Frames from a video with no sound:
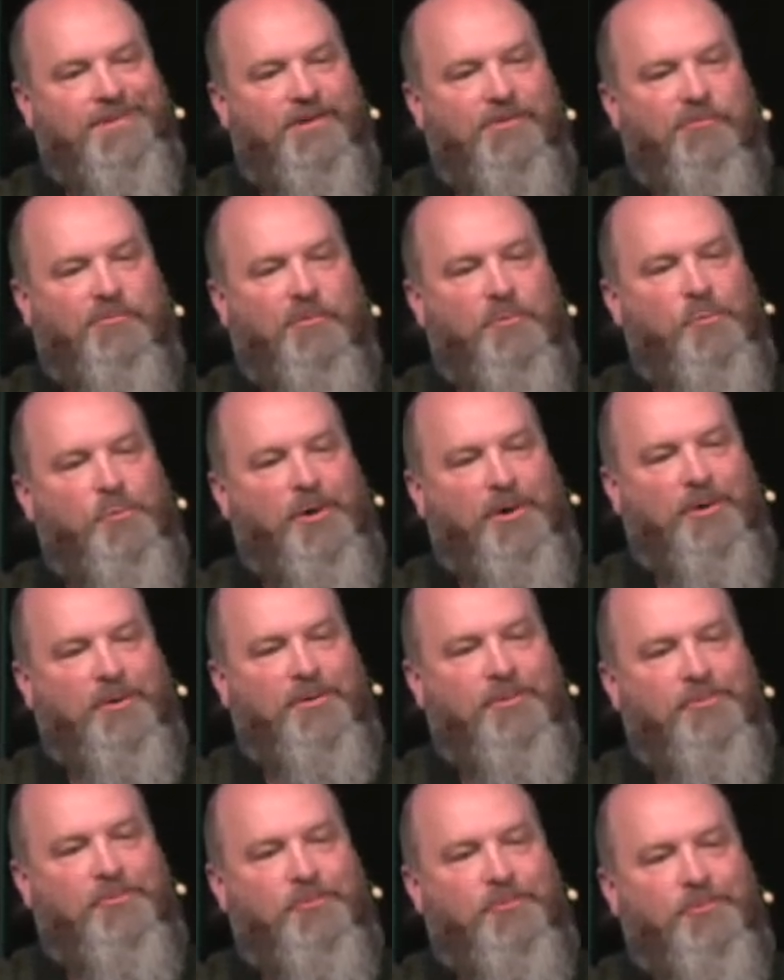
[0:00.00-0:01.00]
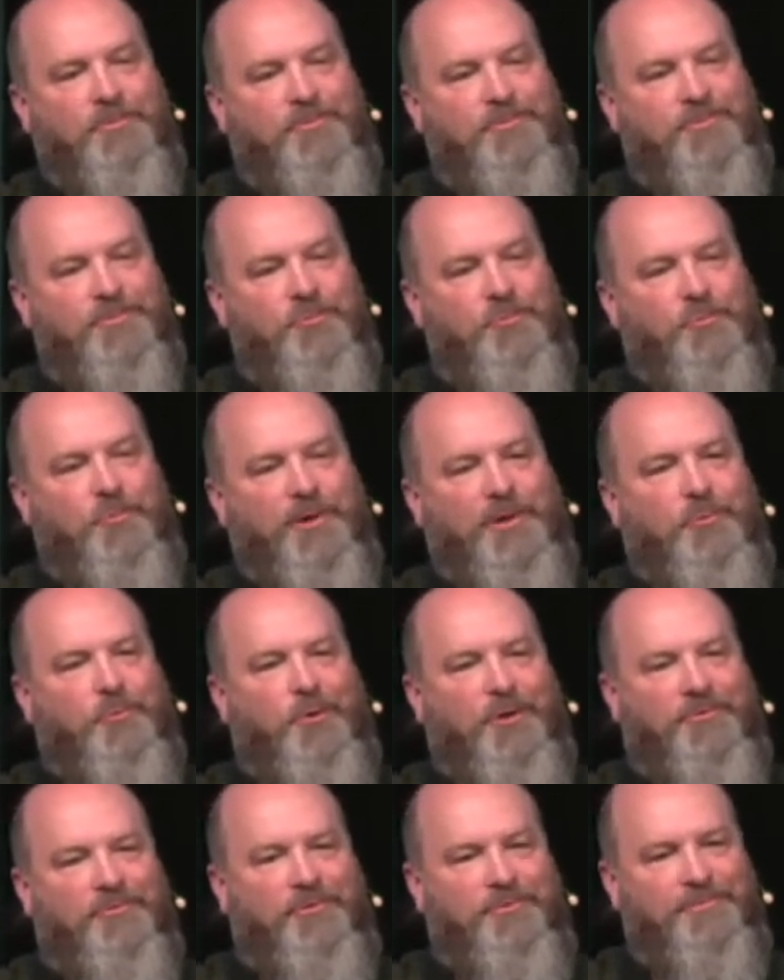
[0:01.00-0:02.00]
from where Whit
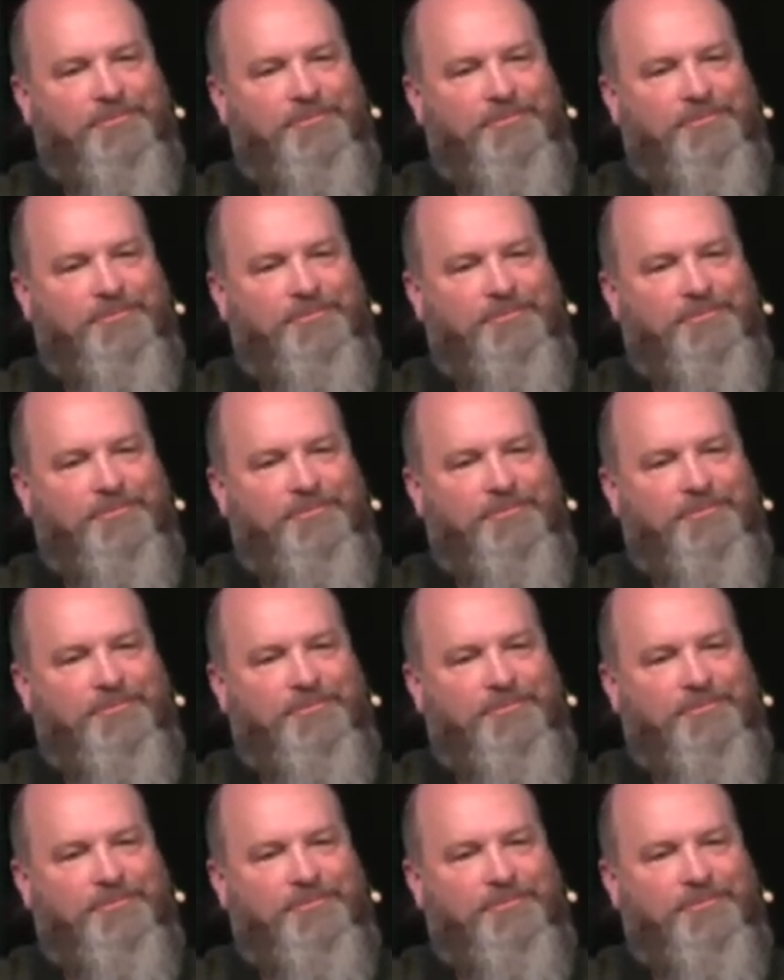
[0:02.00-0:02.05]
was,